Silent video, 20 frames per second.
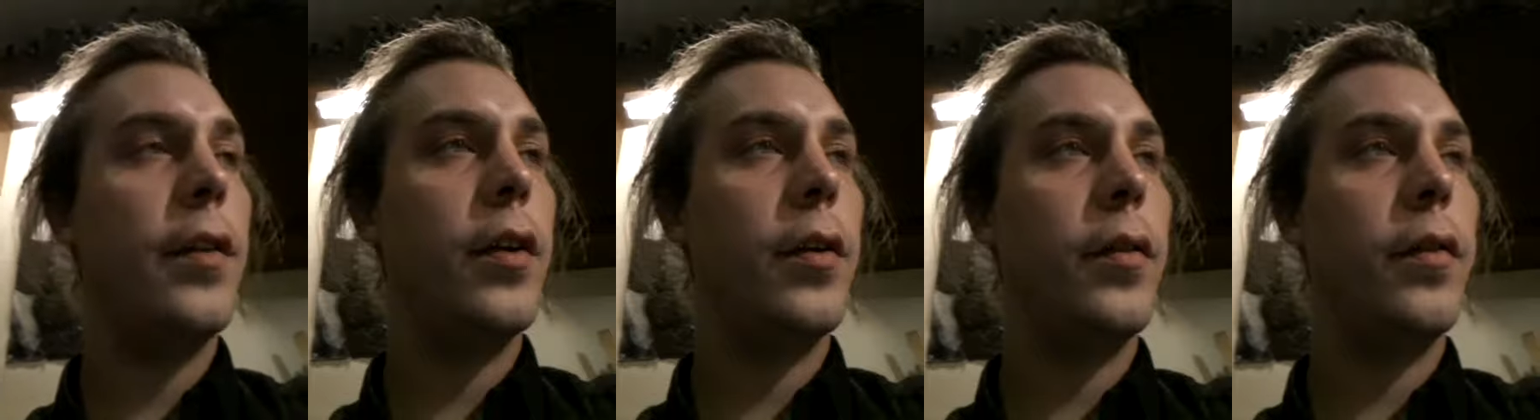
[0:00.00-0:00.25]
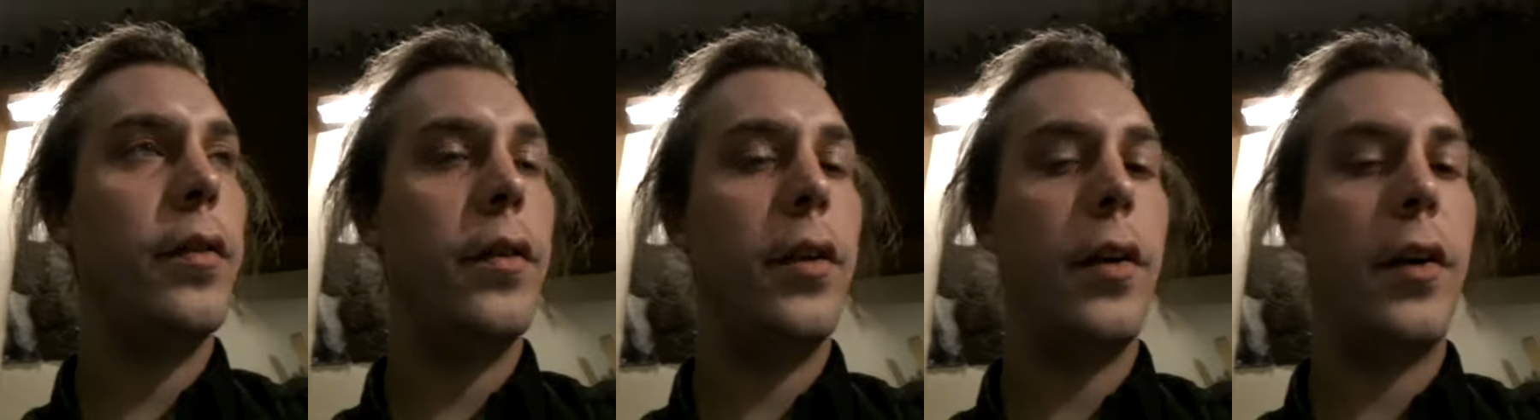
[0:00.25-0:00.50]

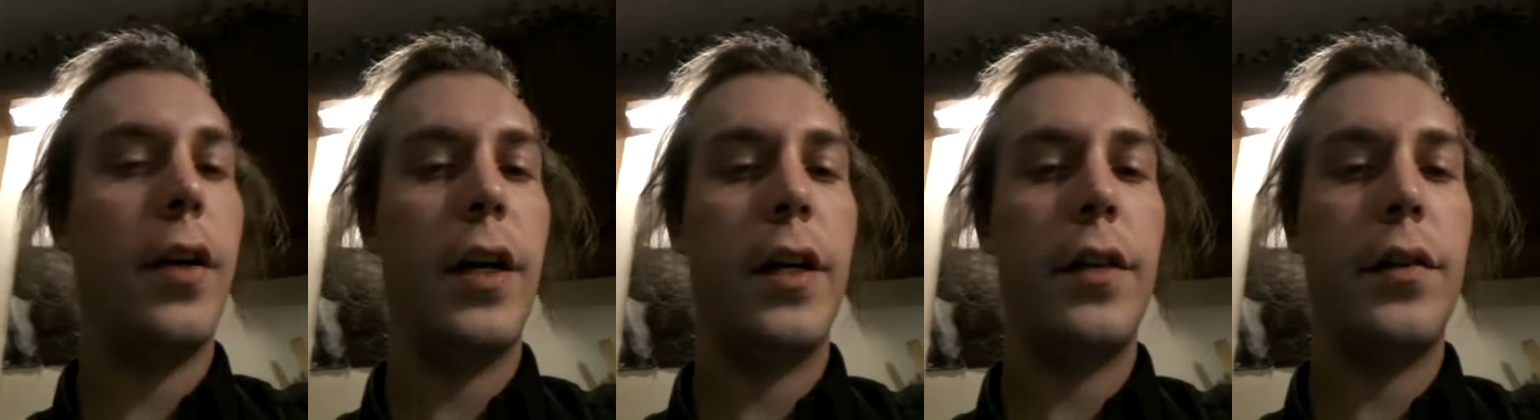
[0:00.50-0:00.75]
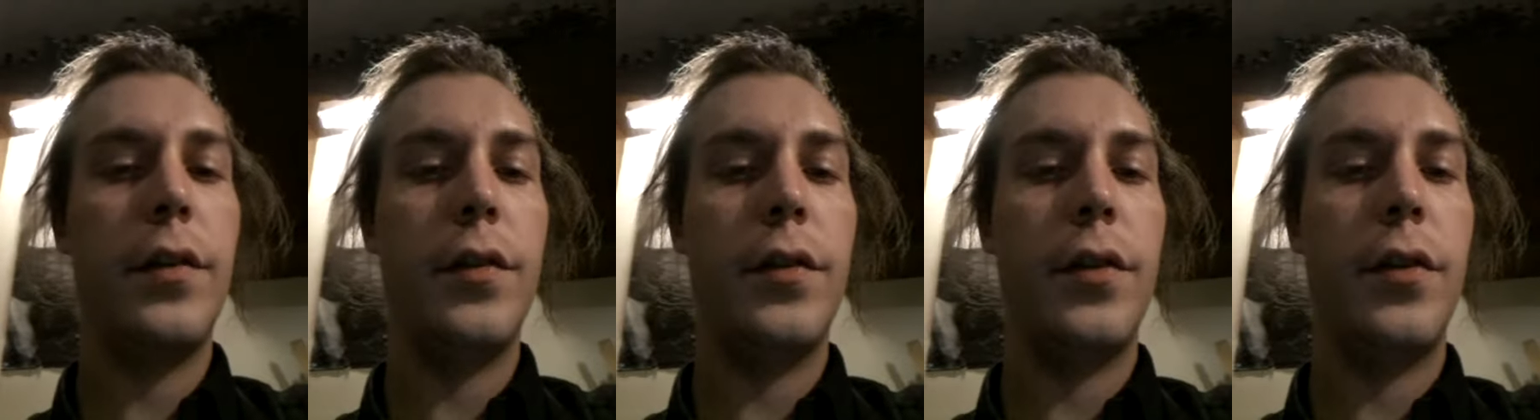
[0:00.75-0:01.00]
They're
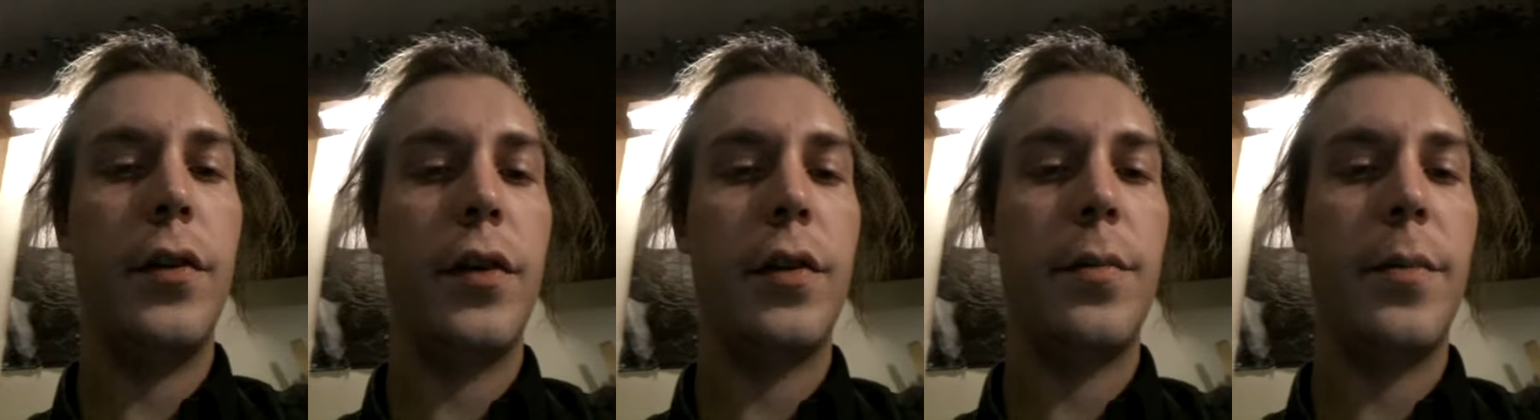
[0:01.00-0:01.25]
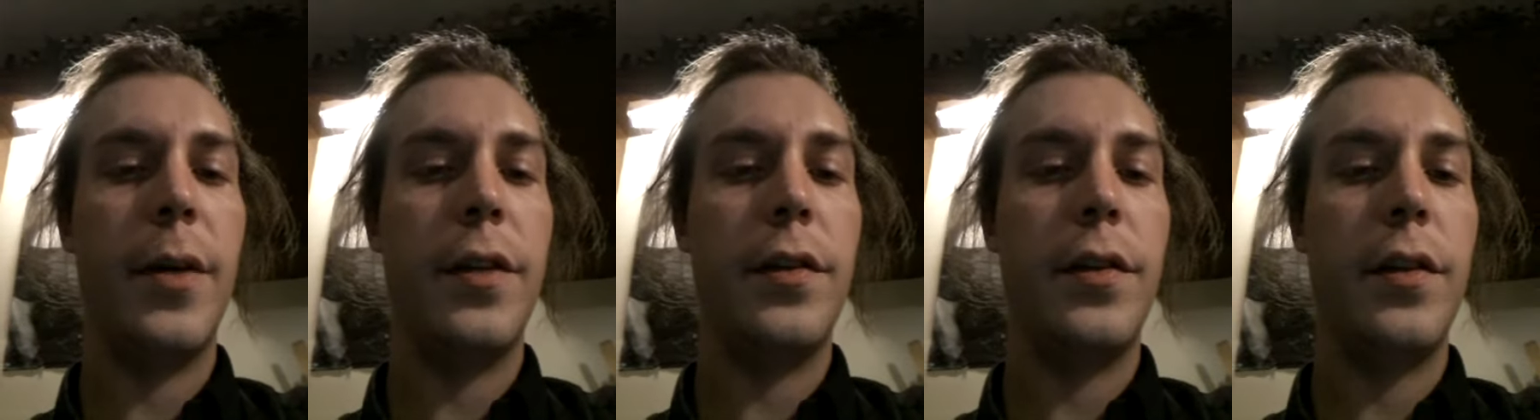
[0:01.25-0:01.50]
not too
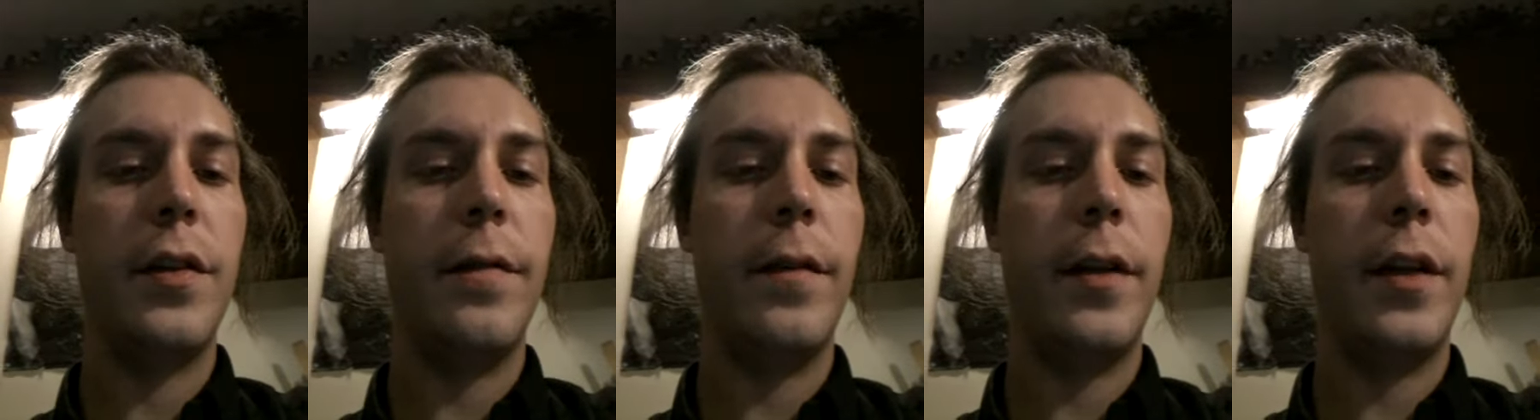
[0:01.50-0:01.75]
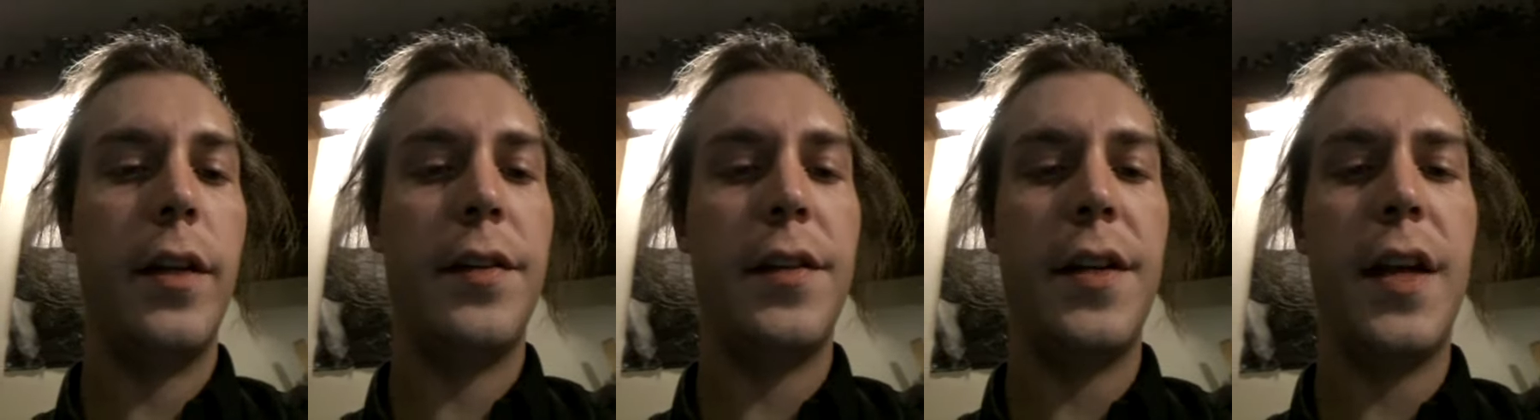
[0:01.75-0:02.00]
expensive,
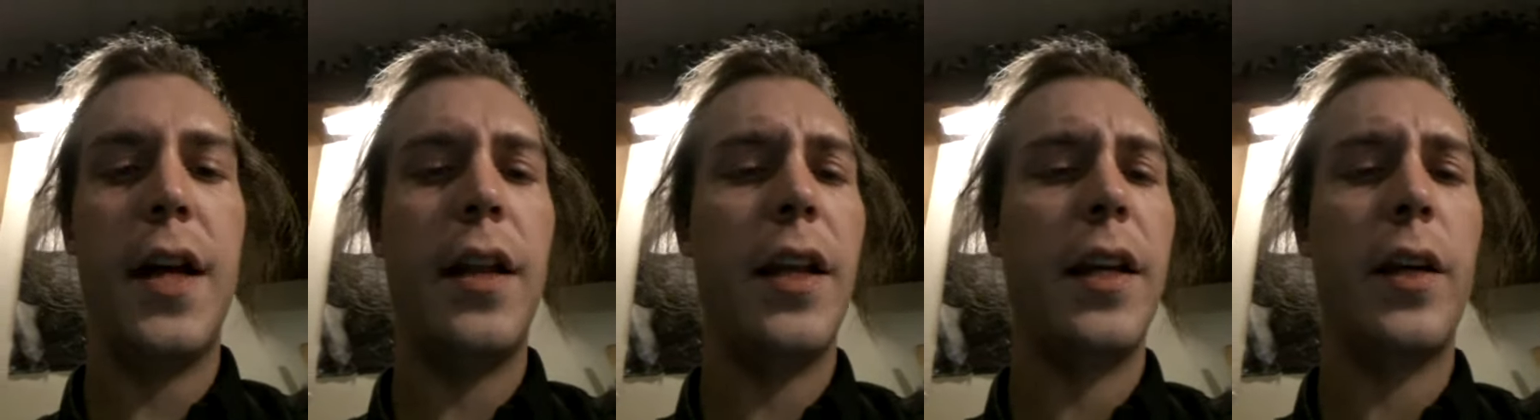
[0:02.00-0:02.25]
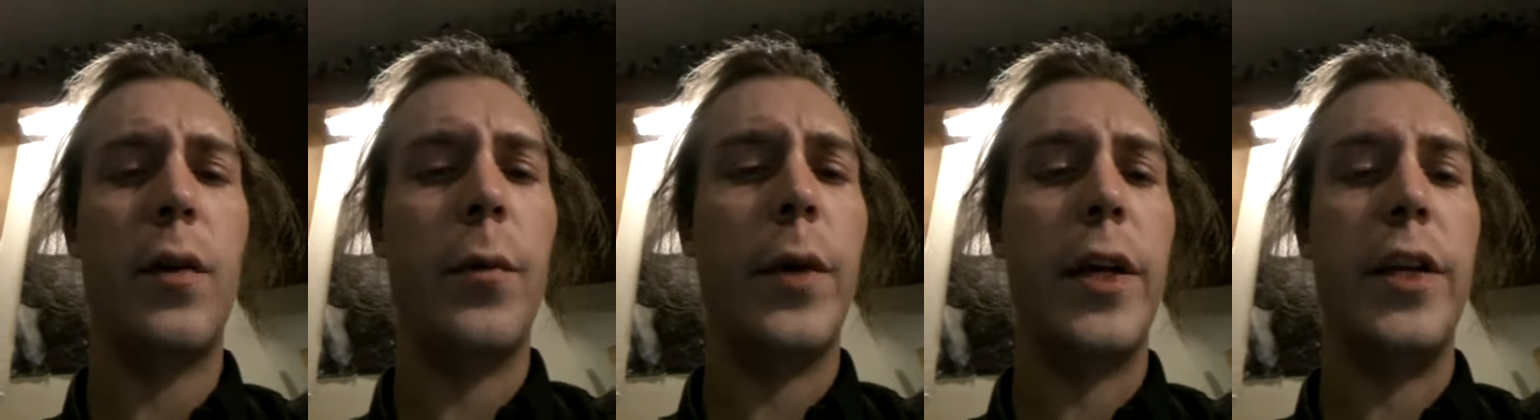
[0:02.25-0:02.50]
and it's not
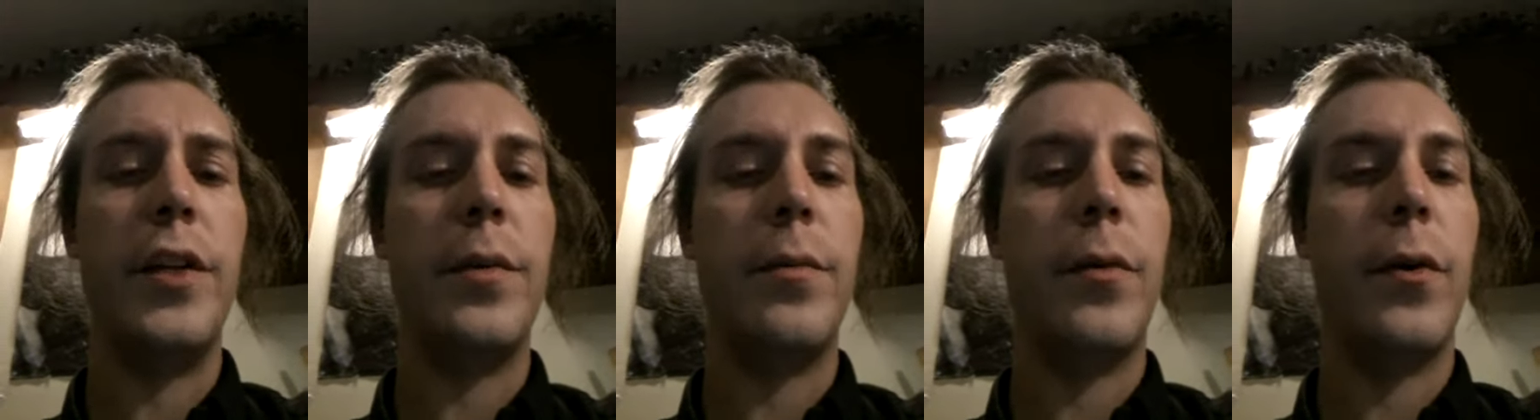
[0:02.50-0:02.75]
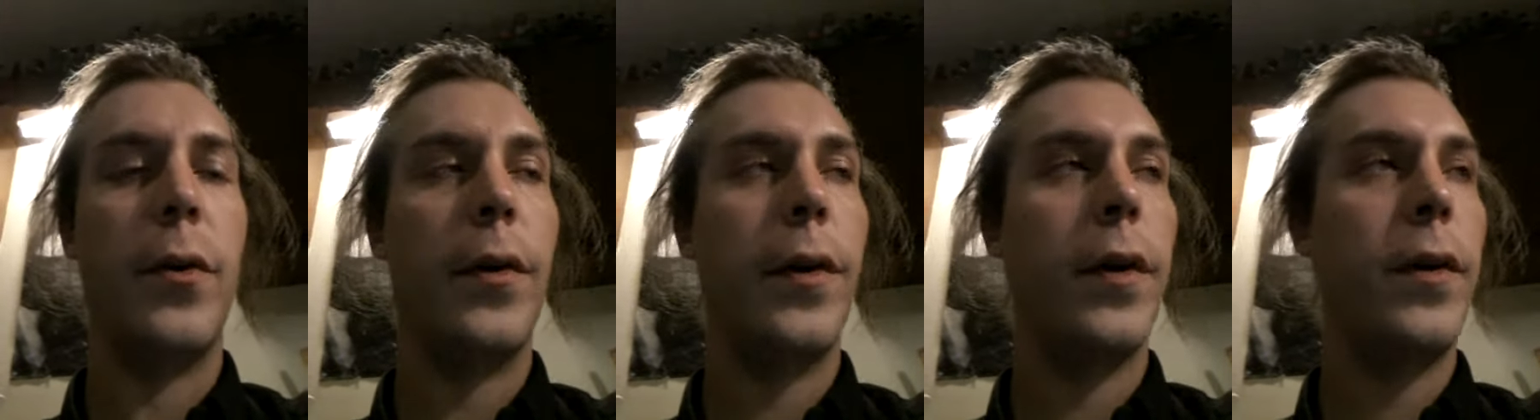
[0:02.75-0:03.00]
like a Ouija board.